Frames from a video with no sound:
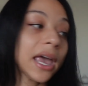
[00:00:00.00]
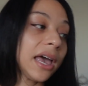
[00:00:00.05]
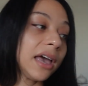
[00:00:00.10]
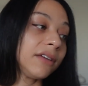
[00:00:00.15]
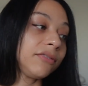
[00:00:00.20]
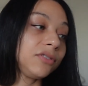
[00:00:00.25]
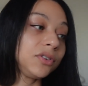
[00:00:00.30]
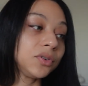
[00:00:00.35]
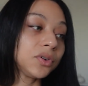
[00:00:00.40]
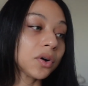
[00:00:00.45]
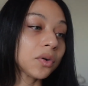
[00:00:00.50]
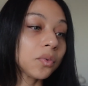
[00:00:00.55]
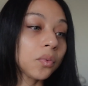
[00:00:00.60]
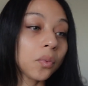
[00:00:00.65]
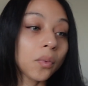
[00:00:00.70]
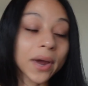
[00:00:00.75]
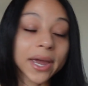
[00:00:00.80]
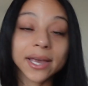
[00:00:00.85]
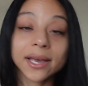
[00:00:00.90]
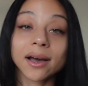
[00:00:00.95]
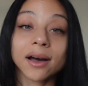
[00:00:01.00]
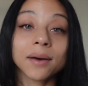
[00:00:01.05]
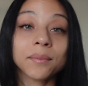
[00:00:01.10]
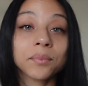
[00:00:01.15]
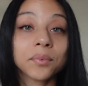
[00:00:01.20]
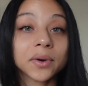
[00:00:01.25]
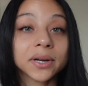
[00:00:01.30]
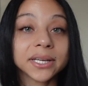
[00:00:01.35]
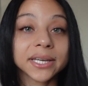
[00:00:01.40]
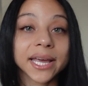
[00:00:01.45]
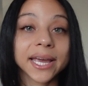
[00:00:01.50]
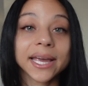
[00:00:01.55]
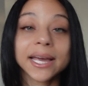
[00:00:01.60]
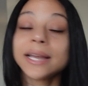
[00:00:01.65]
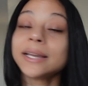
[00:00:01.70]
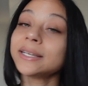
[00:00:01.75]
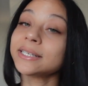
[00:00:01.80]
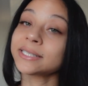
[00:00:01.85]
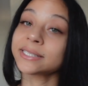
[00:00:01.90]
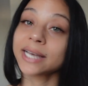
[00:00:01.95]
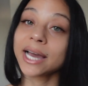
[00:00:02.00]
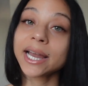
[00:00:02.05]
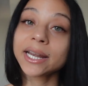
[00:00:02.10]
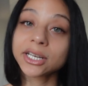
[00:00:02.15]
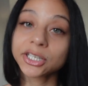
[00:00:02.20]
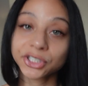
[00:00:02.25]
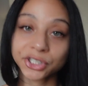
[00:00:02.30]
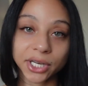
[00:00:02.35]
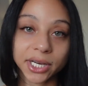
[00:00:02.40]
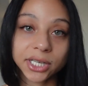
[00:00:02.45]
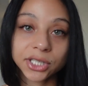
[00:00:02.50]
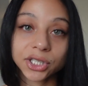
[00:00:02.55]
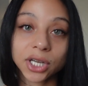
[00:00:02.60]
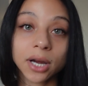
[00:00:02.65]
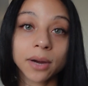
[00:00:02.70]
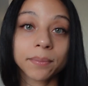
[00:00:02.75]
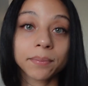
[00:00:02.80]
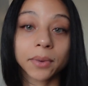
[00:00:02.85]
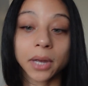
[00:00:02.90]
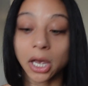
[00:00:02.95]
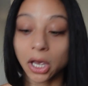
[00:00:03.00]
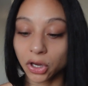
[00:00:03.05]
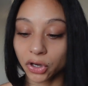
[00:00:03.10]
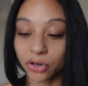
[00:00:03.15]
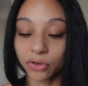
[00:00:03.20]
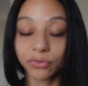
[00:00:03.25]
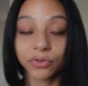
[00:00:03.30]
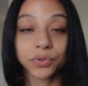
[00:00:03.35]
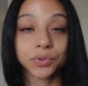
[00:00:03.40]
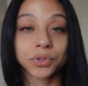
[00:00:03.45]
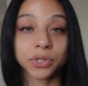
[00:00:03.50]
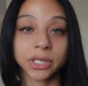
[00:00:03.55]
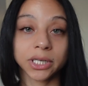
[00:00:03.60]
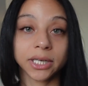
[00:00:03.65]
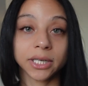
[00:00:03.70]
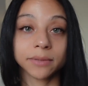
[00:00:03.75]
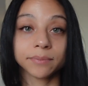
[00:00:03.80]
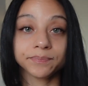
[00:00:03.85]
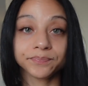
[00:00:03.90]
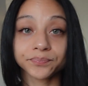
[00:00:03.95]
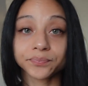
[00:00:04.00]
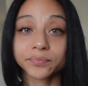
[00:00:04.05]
if you don't wake up one day and decide to change up your routine.